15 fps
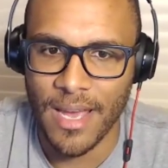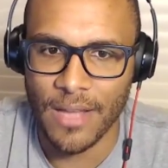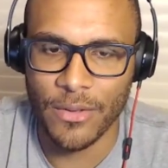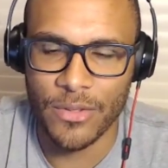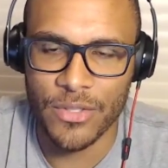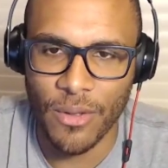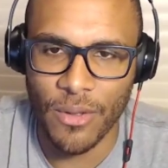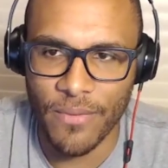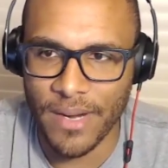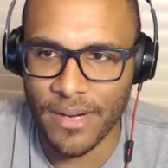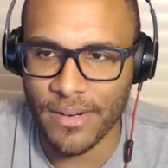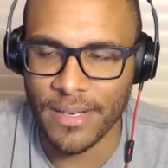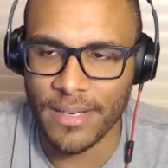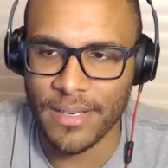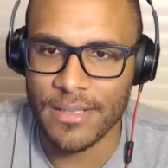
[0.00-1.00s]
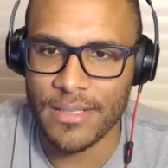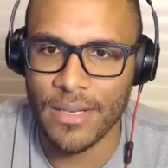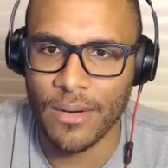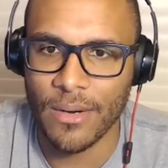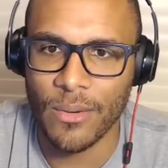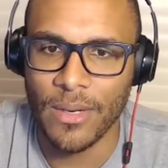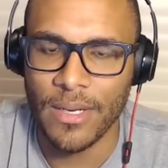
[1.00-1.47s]
Uh, those all vary,
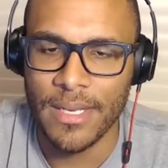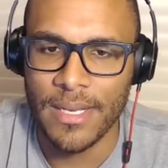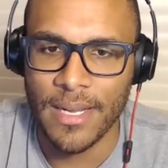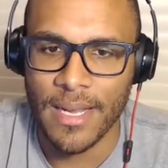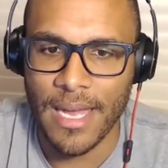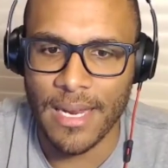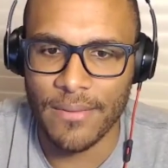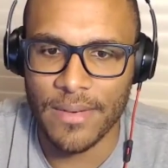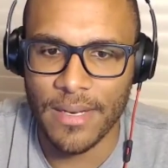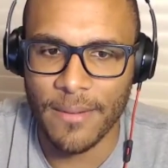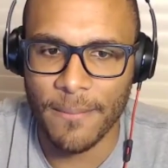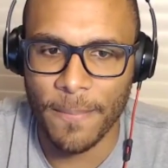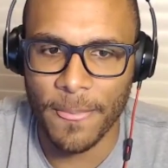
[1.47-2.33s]
so kind of.